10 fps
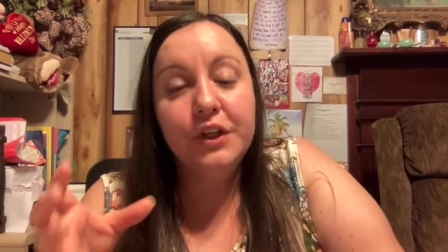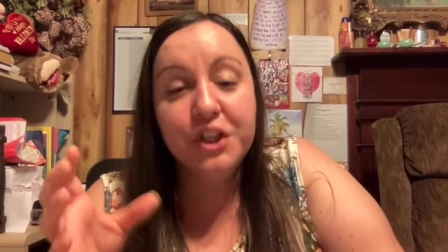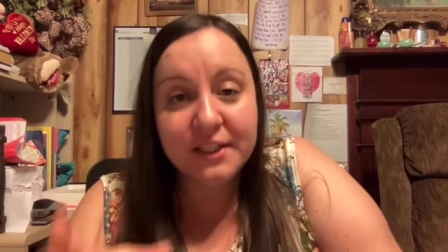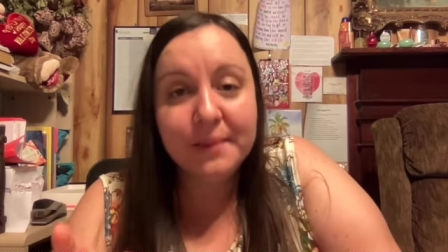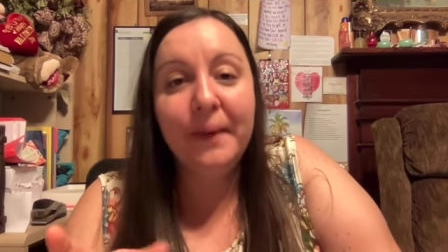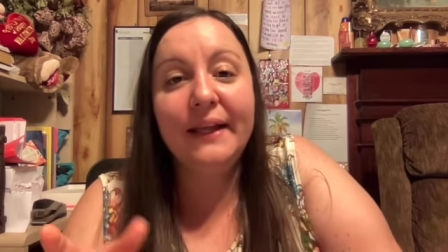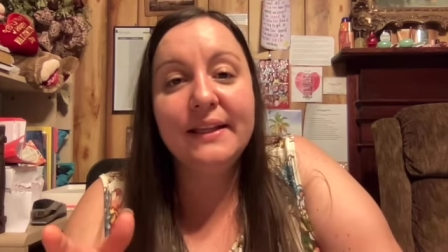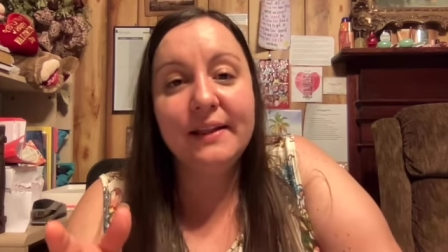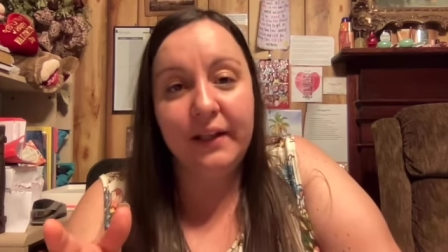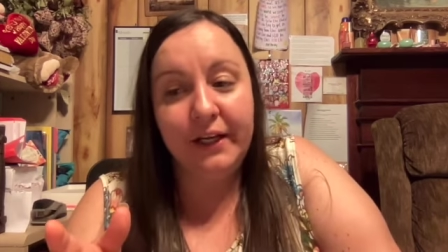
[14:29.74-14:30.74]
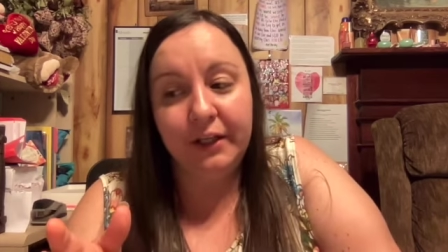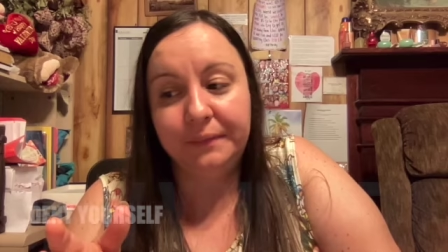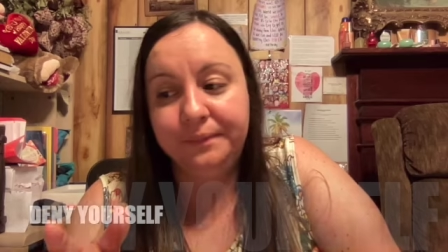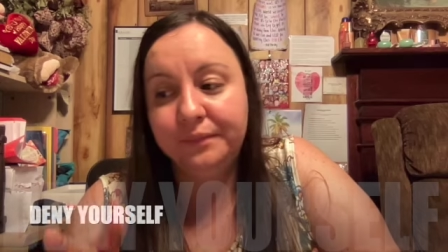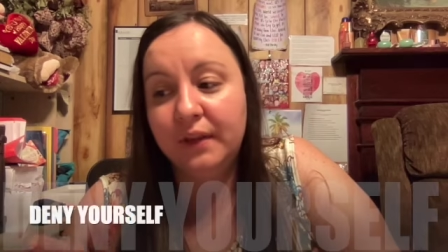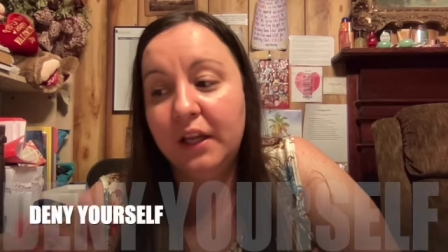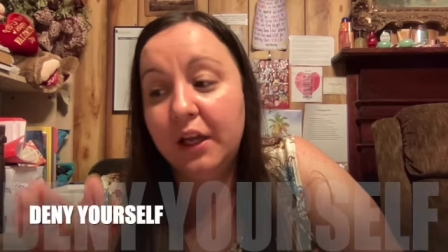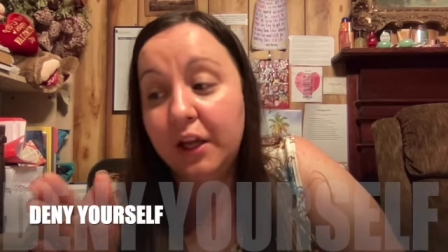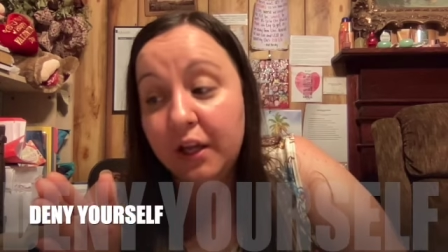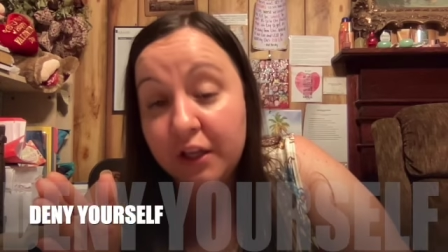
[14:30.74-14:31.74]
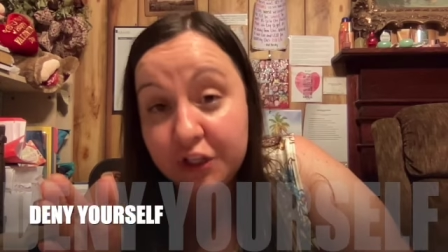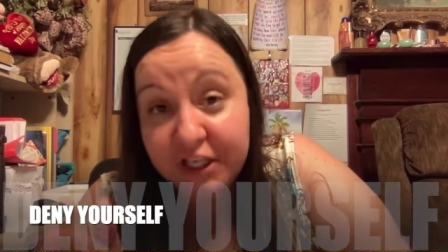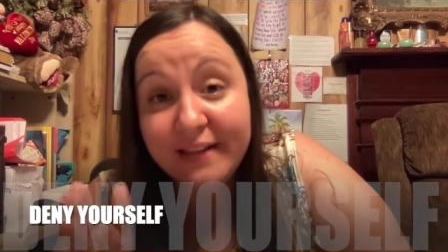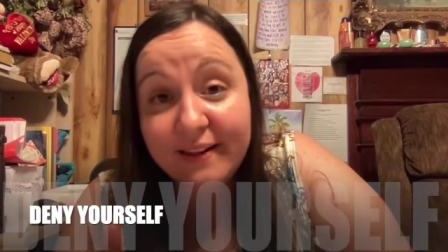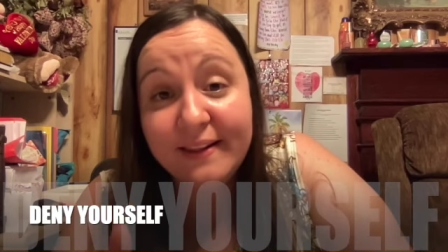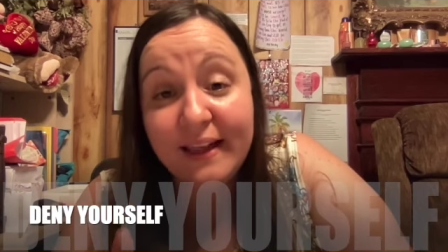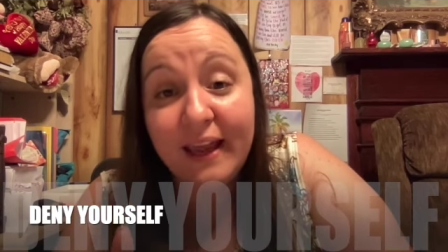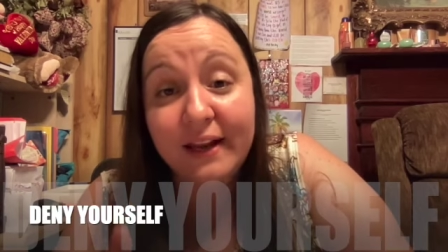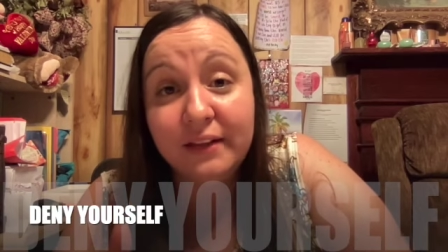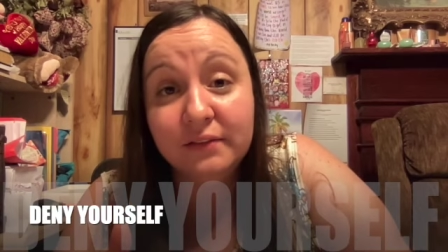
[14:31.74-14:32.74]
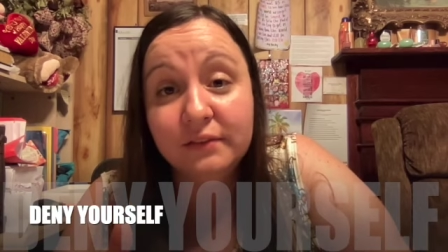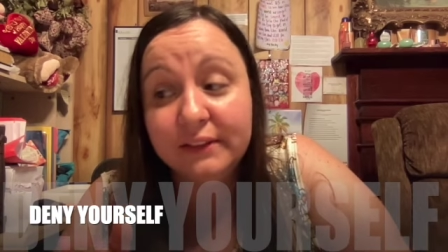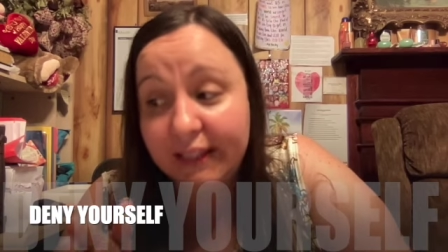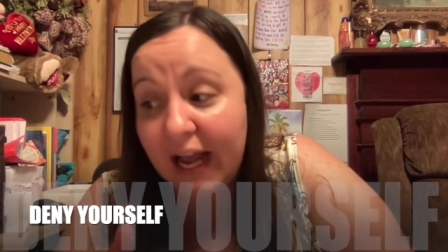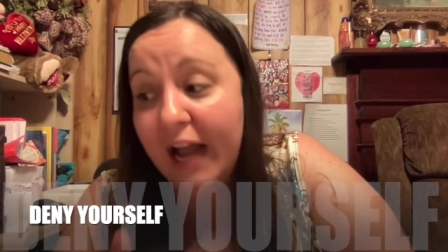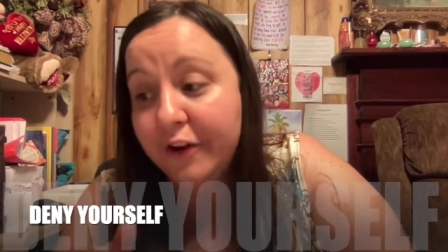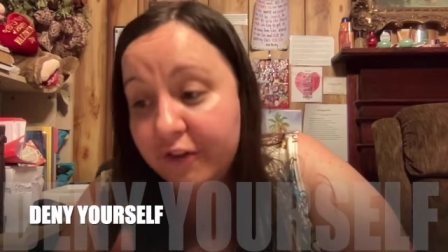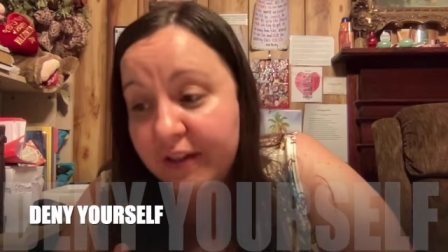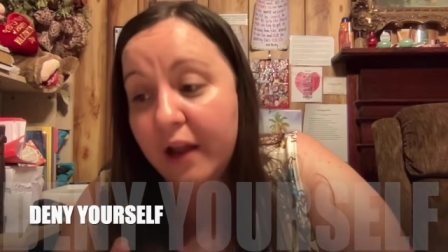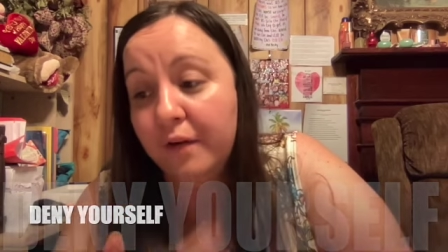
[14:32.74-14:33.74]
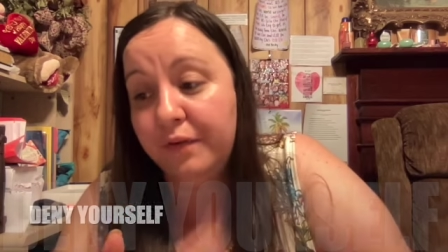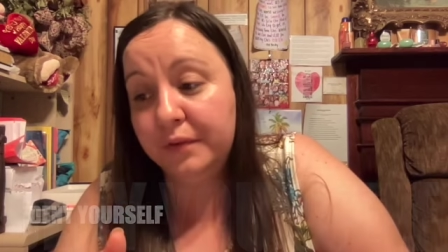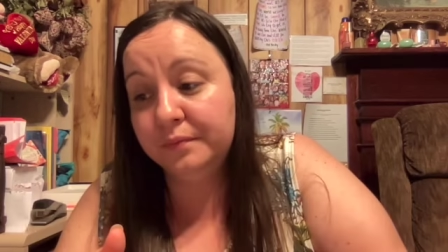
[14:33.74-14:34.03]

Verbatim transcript: just to make this clear, Jesus said, Deny yourself,